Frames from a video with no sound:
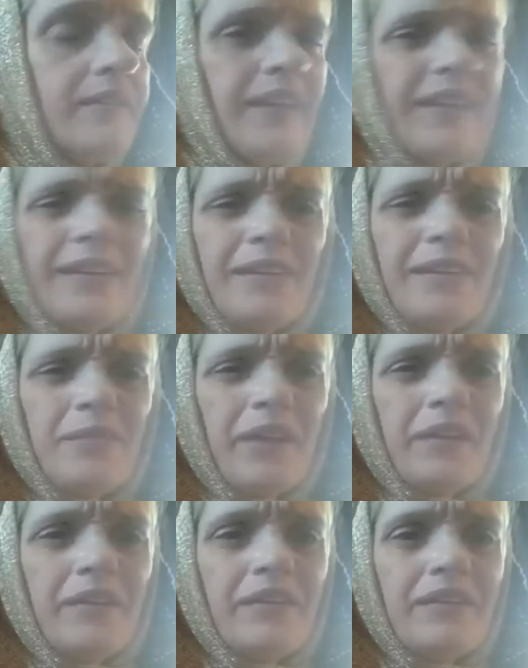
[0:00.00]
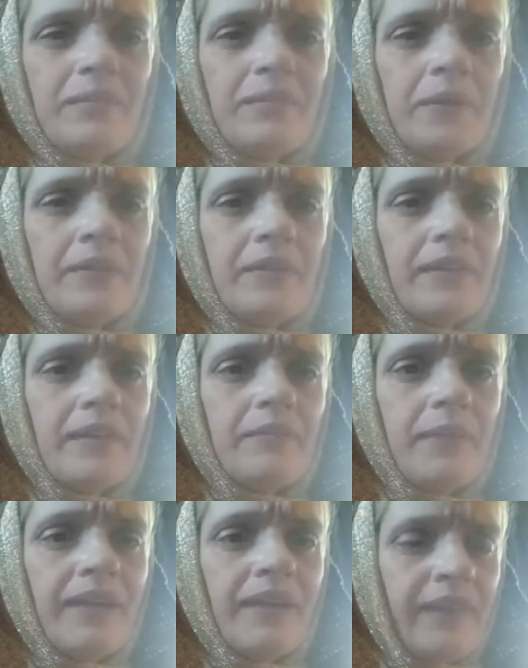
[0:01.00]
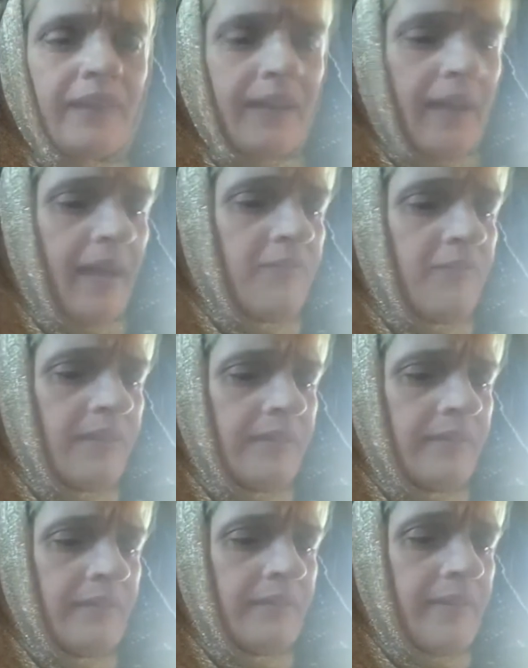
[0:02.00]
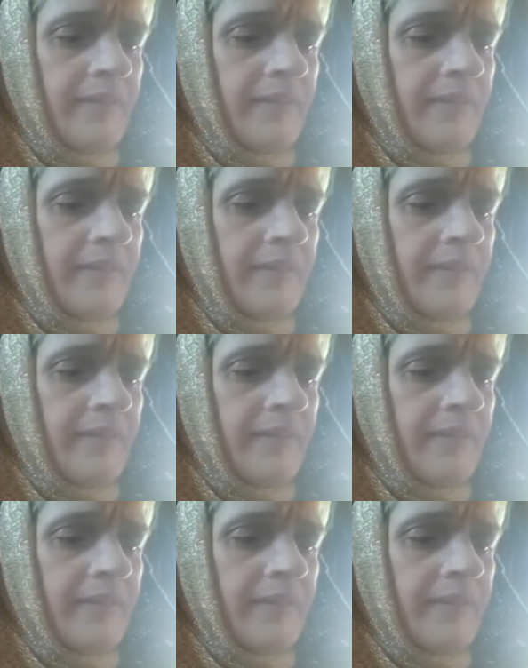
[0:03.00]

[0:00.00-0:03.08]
Like, am I going to experience a lot of pain like I have been